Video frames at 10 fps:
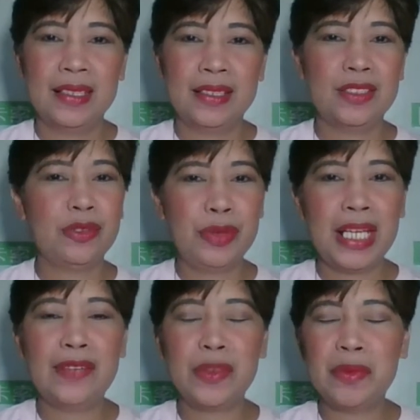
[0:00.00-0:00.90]
So we
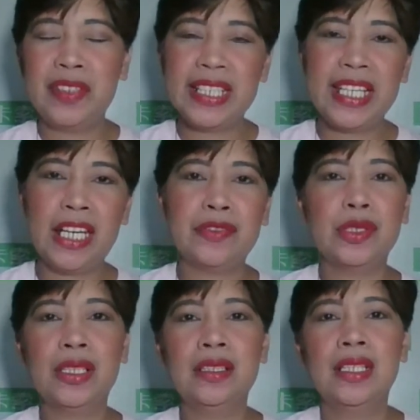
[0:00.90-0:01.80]
have to be very
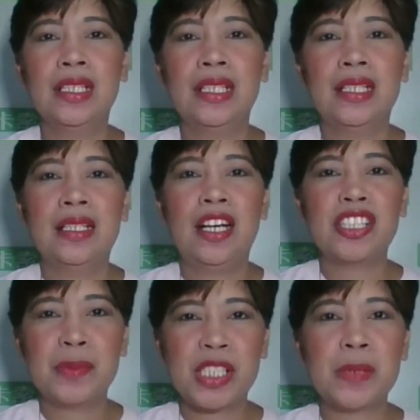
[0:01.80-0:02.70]
careful.
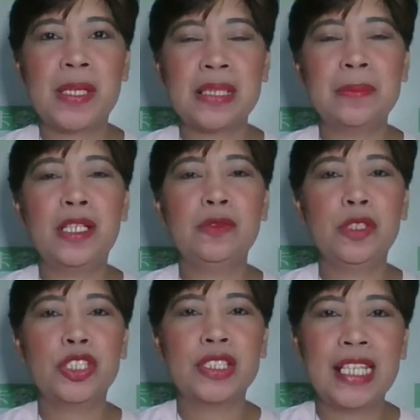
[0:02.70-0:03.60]
As much as possible,
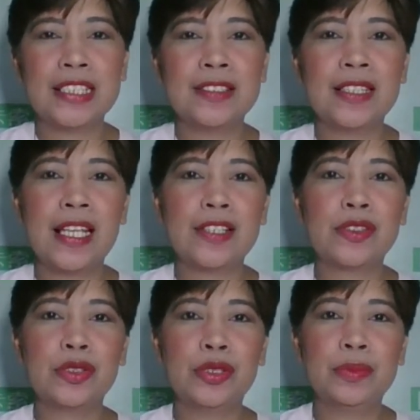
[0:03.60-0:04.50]
we should enter the
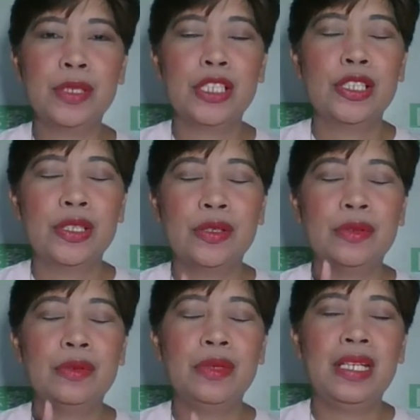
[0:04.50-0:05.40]
classroom
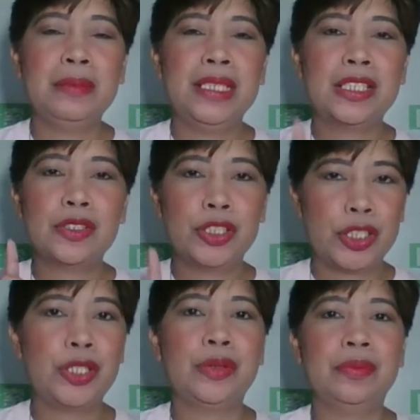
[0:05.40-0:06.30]
a minute or
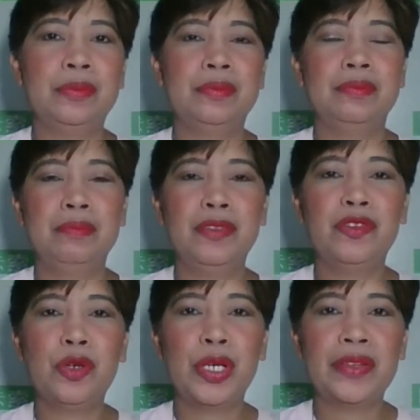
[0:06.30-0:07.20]
two
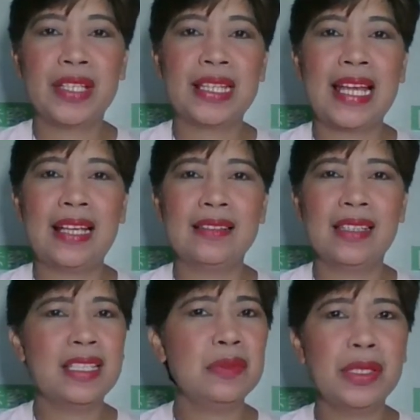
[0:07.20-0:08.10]
before the class.
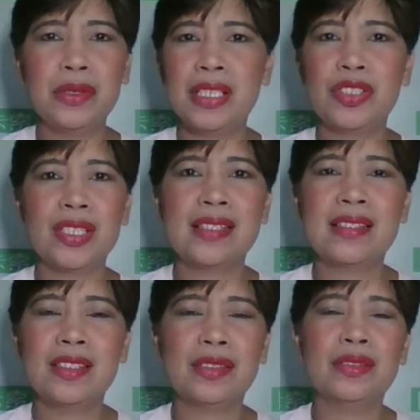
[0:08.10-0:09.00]
Anyway, you can just,
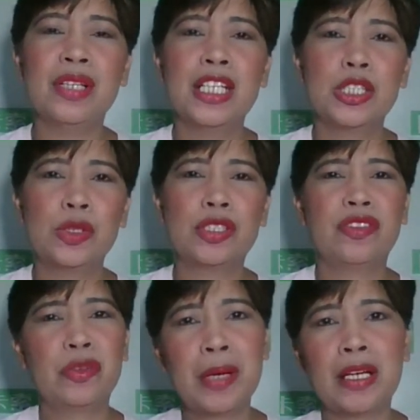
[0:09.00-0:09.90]
switch off
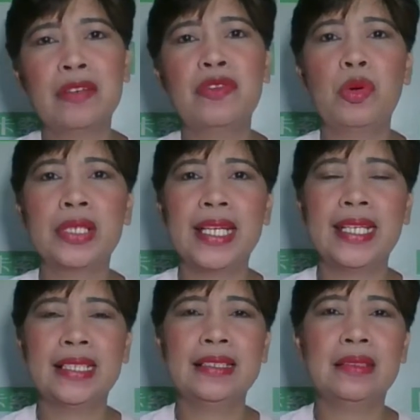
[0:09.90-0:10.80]
your microphone
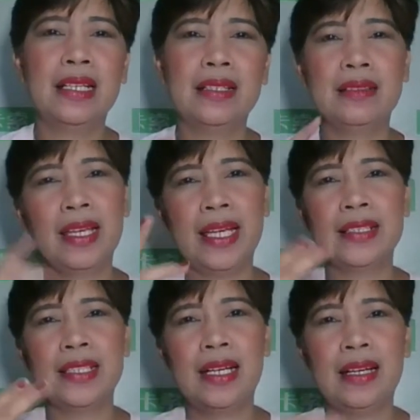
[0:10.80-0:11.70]
and
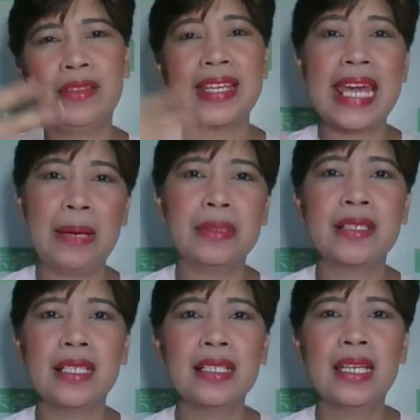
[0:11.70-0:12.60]
the
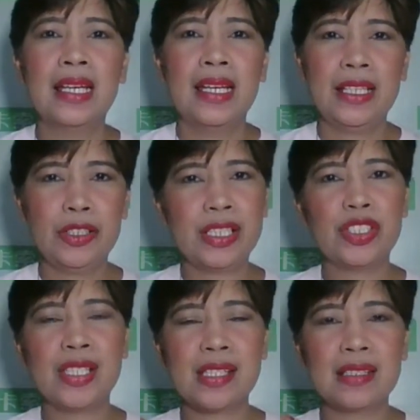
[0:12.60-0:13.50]
camera, and you can
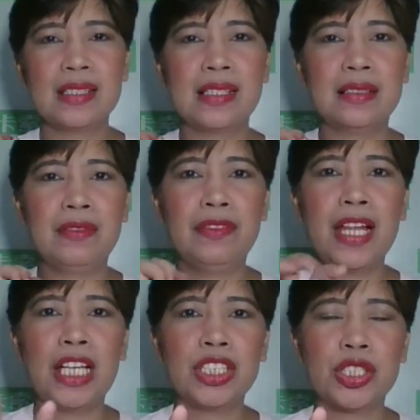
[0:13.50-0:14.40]
just
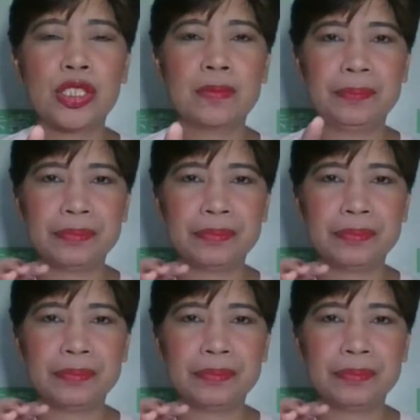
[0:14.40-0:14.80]
flash